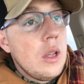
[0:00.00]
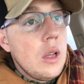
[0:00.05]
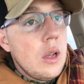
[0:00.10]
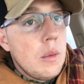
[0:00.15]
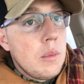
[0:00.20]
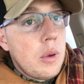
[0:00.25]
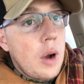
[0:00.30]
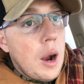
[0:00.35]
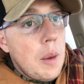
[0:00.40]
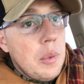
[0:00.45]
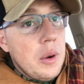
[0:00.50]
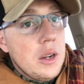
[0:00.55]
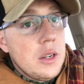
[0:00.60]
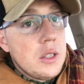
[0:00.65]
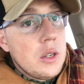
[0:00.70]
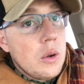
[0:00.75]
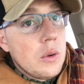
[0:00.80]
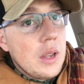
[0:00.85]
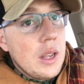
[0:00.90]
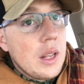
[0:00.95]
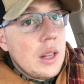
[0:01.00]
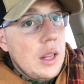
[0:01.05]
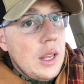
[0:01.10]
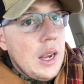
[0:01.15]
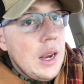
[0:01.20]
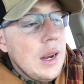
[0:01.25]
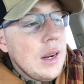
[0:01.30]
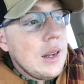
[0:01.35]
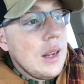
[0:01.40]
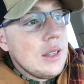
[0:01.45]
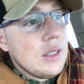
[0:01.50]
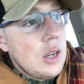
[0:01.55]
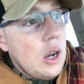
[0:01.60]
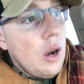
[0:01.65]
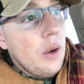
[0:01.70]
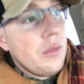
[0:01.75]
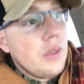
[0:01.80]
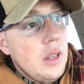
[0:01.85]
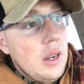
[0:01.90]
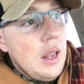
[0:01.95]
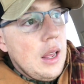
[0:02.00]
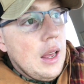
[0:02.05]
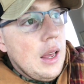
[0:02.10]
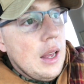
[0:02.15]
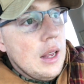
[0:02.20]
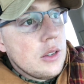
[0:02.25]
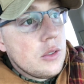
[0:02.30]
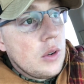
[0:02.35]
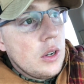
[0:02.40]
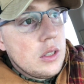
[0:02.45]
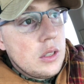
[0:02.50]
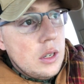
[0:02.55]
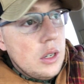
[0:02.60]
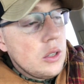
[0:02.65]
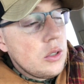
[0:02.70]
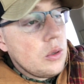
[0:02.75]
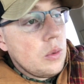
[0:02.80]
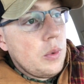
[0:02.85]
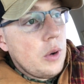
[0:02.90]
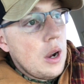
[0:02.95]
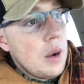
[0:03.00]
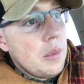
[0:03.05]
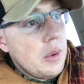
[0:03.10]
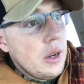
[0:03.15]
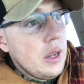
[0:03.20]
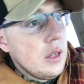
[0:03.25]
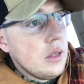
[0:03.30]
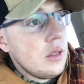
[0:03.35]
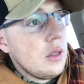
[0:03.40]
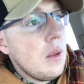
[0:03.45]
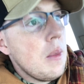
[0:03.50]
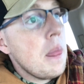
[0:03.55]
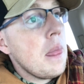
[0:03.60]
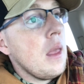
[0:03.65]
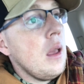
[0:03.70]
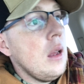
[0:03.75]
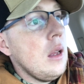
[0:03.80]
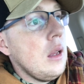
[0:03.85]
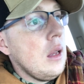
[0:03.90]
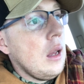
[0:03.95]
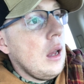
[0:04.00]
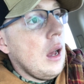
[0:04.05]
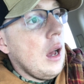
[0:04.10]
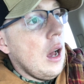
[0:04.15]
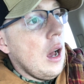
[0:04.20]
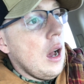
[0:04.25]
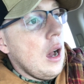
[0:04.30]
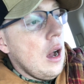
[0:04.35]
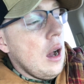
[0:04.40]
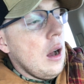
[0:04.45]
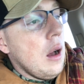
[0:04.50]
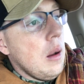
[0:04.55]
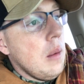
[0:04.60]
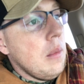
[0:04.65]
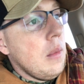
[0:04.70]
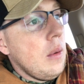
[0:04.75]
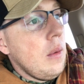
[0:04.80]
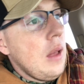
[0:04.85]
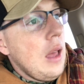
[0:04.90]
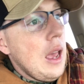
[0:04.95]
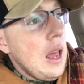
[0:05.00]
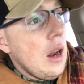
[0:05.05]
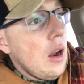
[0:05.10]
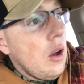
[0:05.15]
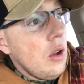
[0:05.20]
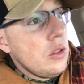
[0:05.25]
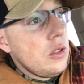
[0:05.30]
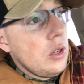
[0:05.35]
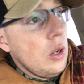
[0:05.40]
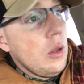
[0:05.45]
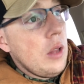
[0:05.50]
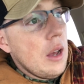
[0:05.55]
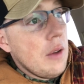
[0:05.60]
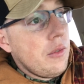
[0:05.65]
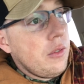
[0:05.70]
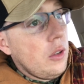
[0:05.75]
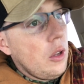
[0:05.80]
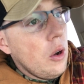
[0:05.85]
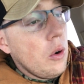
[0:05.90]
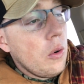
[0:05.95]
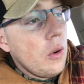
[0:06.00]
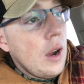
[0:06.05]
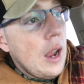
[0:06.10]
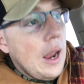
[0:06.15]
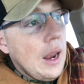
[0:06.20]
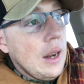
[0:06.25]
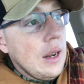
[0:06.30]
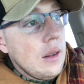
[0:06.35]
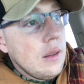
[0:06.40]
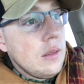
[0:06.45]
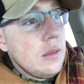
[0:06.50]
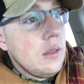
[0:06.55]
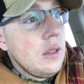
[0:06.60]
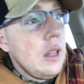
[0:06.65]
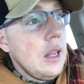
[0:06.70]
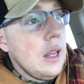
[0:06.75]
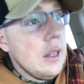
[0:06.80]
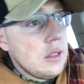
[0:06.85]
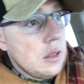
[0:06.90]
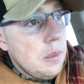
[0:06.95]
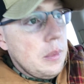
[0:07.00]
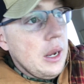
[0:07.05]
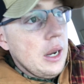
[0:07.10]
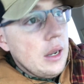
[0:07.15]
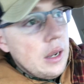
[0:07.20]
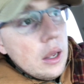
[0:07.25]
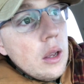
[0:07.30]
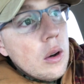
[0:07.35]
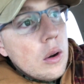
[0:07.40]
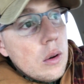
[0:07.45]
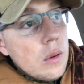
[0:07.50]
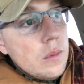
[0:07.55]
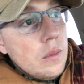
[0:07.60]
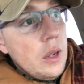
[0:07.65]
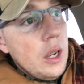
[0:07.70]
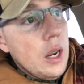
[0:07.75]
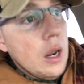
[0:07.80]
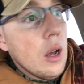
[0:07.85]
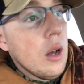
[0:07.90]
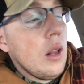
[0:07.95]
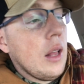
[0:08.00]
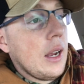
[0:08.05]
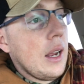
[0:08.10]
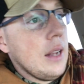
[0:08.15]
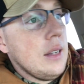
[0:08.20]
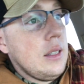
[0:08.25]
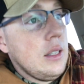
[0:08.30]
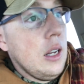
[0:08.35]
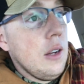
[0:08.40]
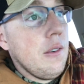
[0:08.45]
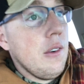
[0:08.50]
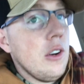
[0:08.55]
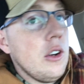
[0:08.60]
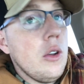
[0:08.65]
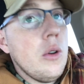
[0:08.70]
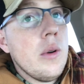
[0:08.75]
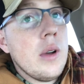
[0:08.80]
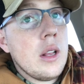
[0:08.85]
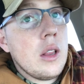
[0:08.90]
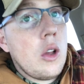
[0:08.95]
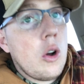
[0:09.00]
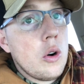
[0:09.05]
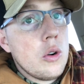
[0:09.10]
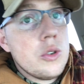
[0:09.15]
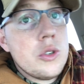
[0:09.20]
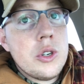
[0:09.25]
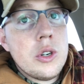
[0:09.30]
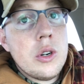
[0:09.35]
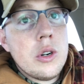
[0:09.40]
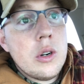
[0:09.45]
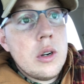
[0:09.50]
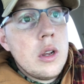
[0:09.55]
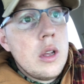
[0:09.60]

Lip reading: properties don't get cleaned as often as residential properties. And also that flow rate is a big deal. Like I said, if you're doing larger,